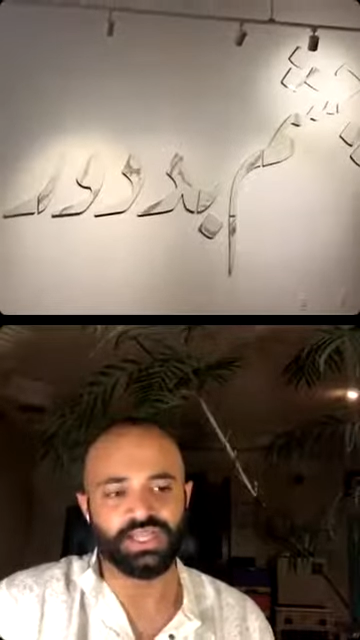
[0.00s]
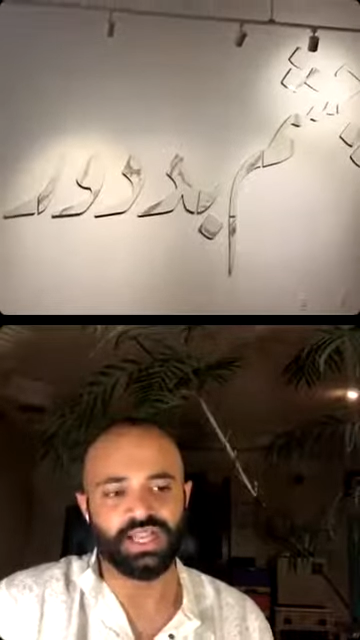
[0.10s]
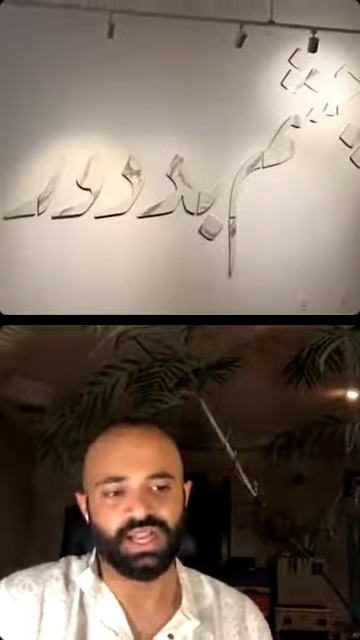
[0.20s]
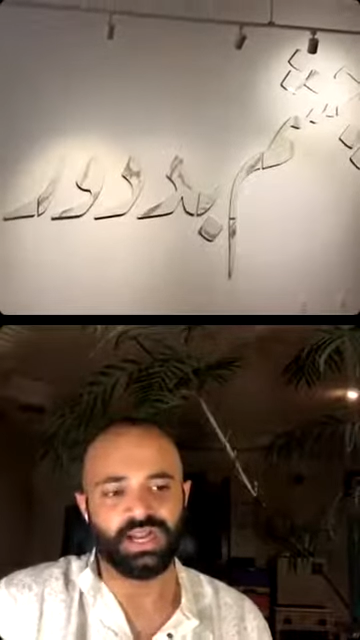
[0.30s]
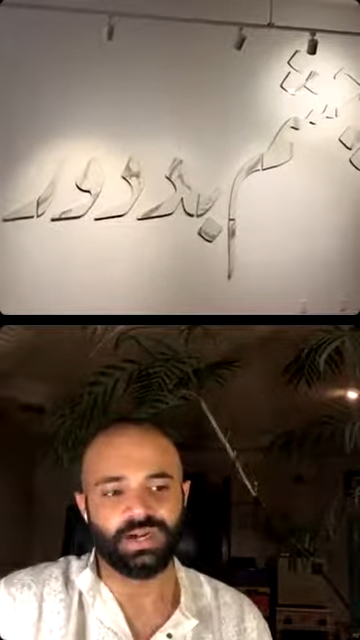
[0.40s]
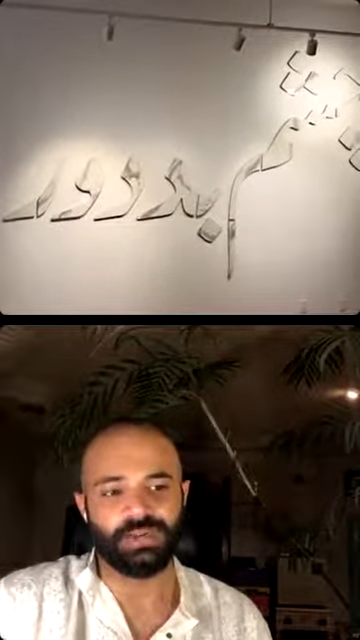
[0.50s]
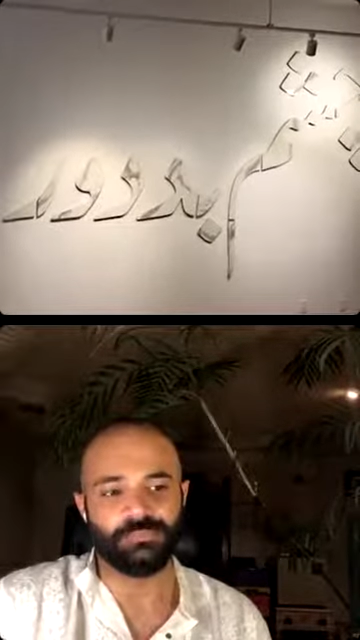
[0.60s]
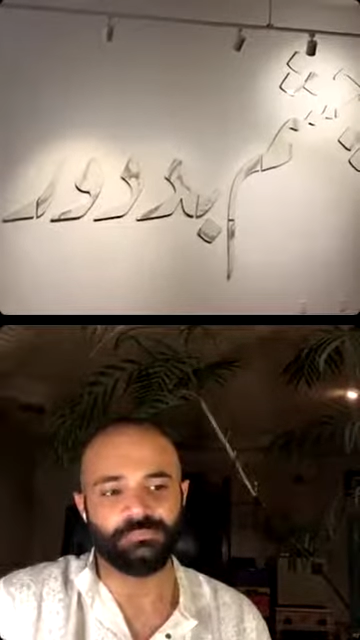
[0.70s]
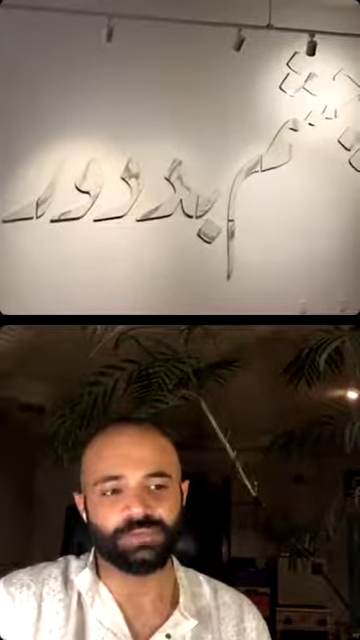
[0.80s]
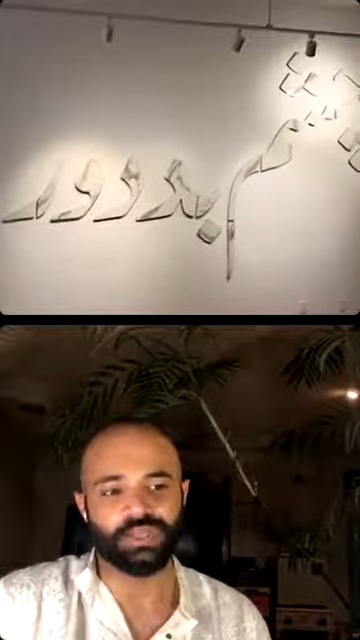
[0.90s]

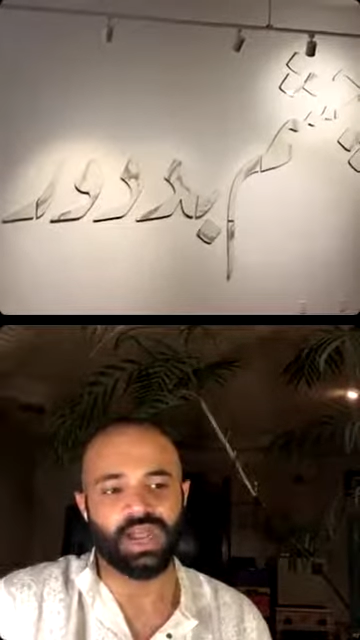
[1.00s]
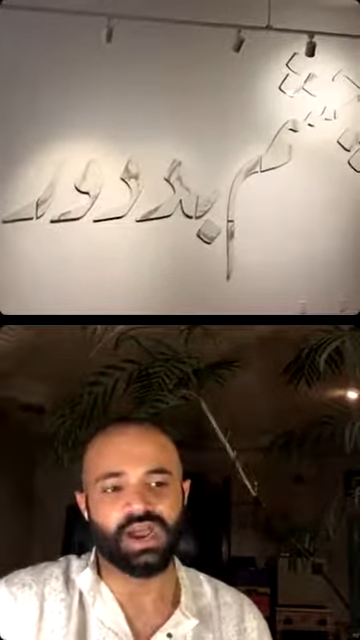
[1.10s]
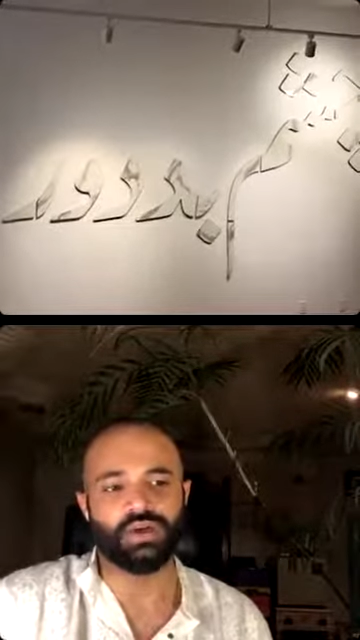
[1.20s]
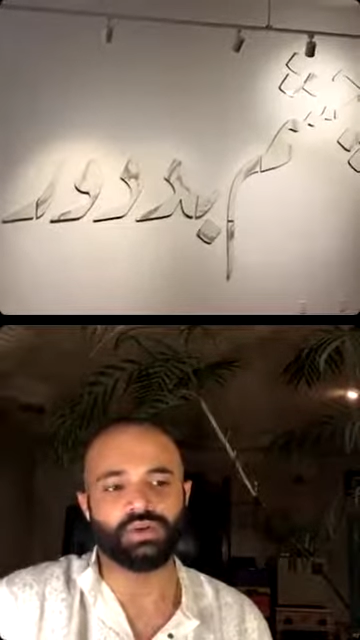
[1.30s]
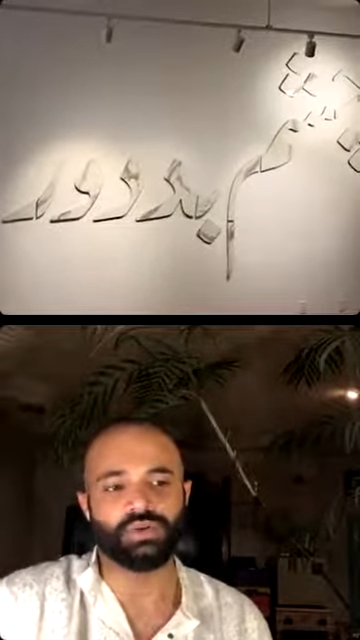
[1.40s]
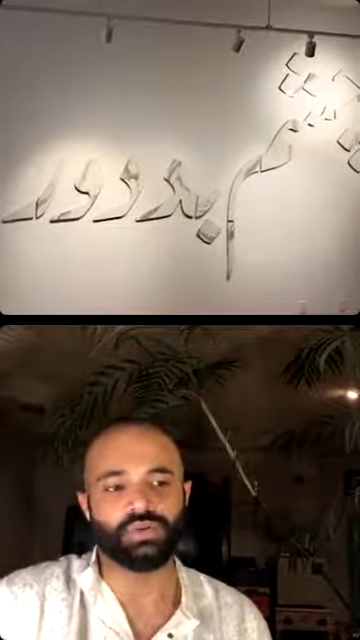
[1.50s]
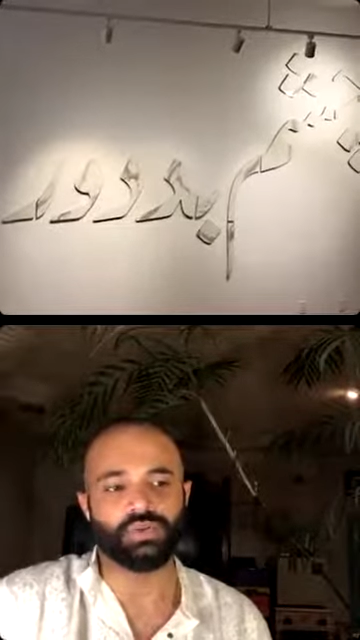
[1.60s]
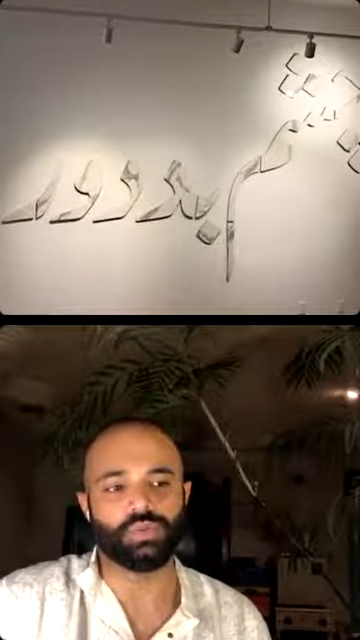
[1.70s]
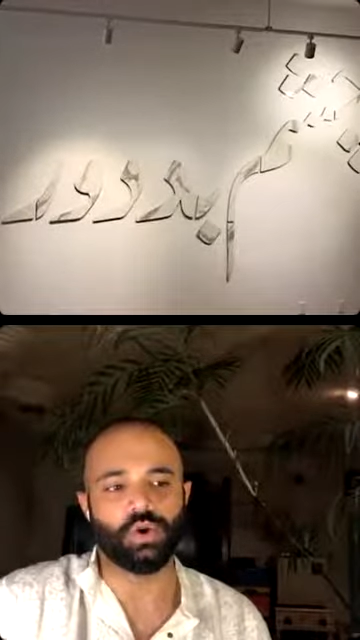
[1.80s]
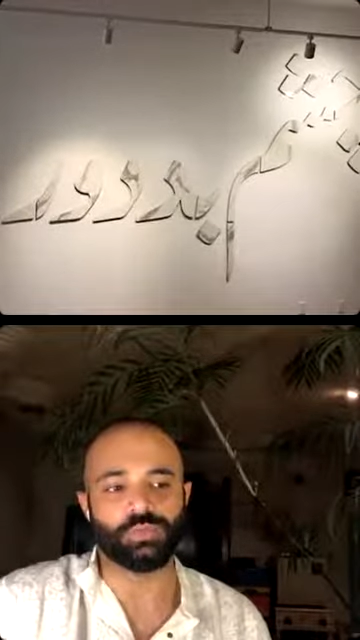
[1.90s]
How
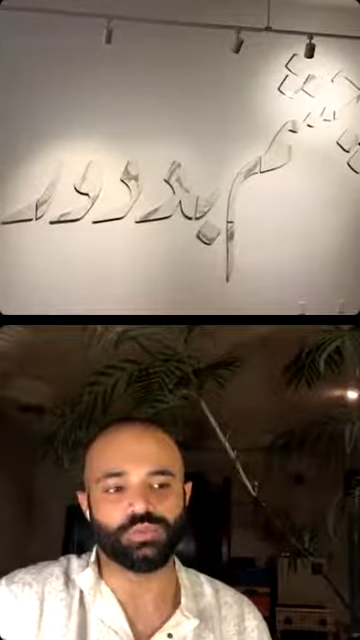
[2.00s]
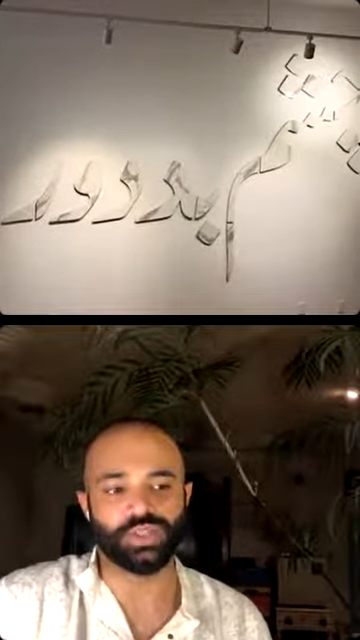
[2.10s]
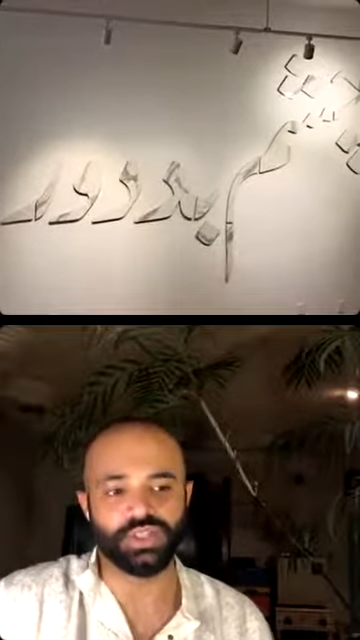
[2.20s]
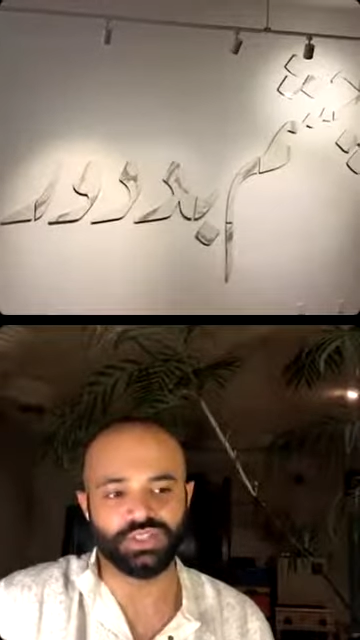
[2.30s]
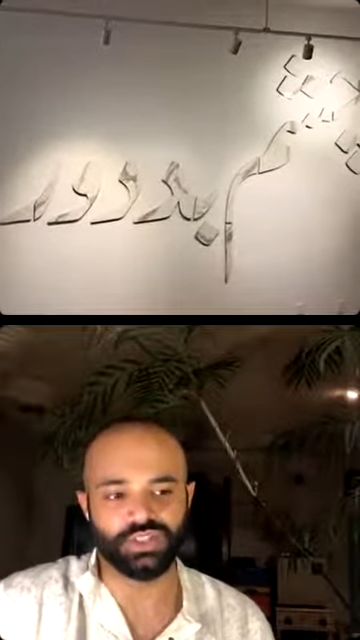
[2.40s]
objects